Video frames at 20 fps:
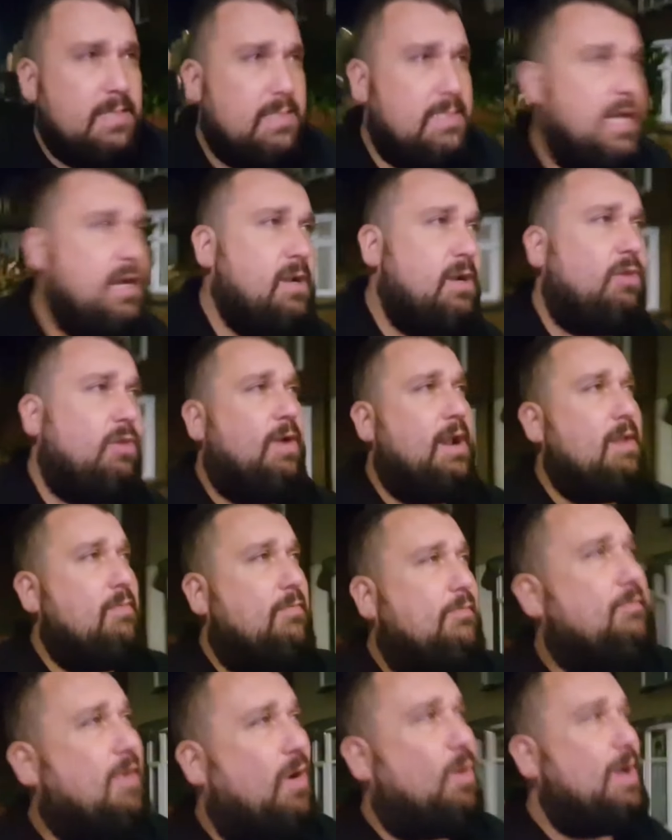So around a
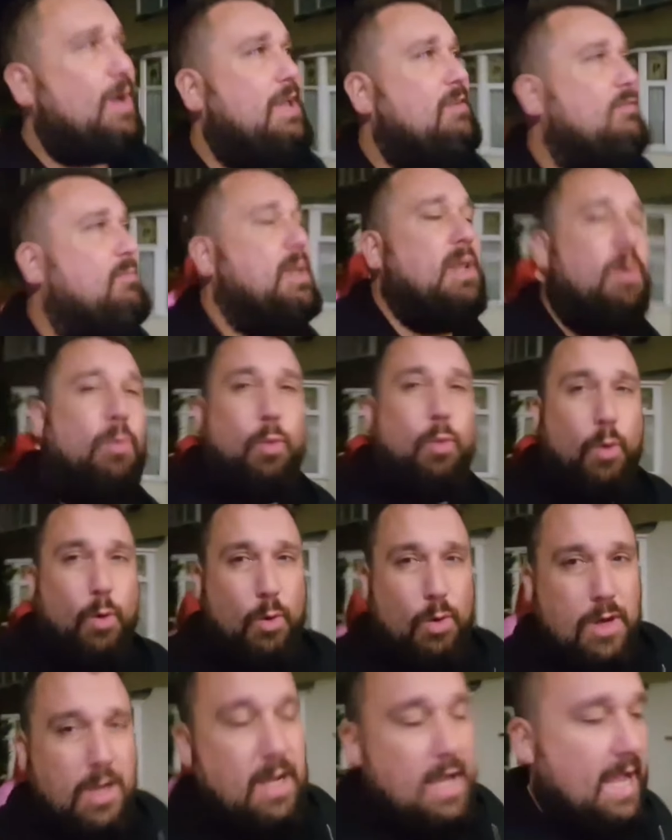five minute
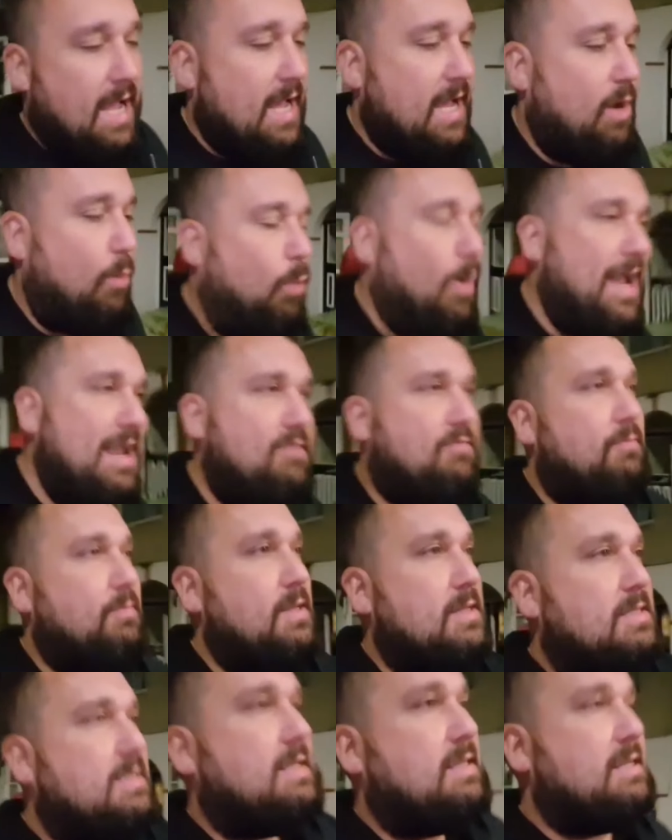walk uh, away from
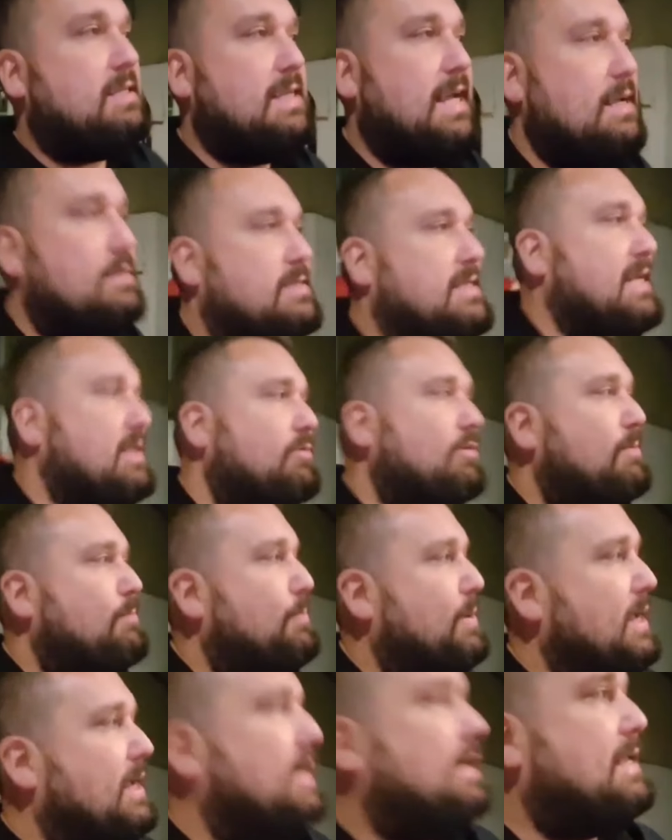the, the town centre
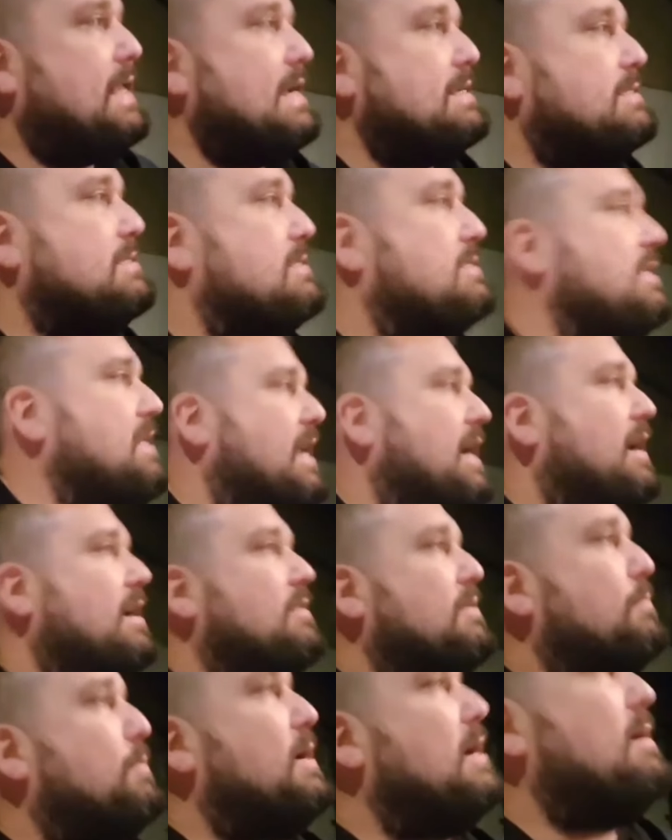bit gets us to the
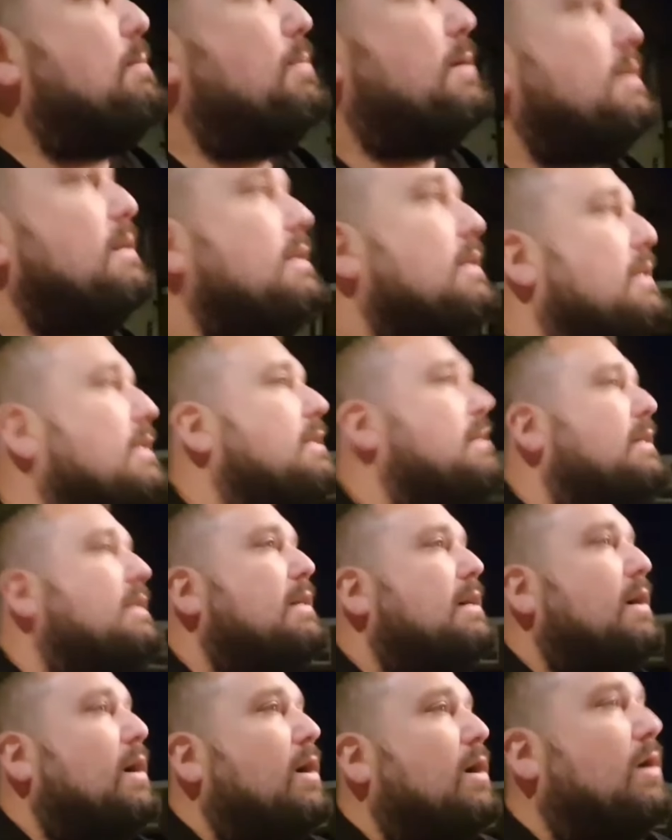other pub
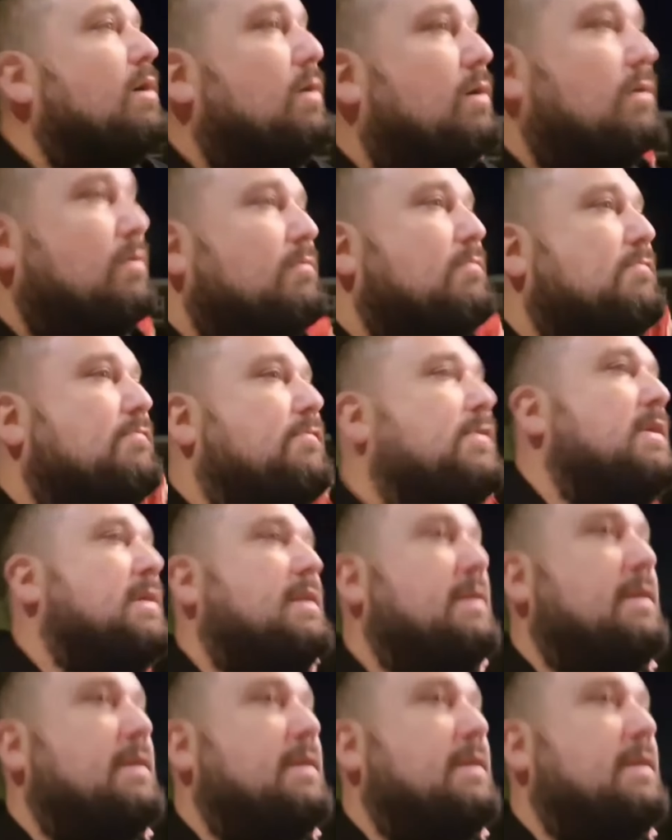of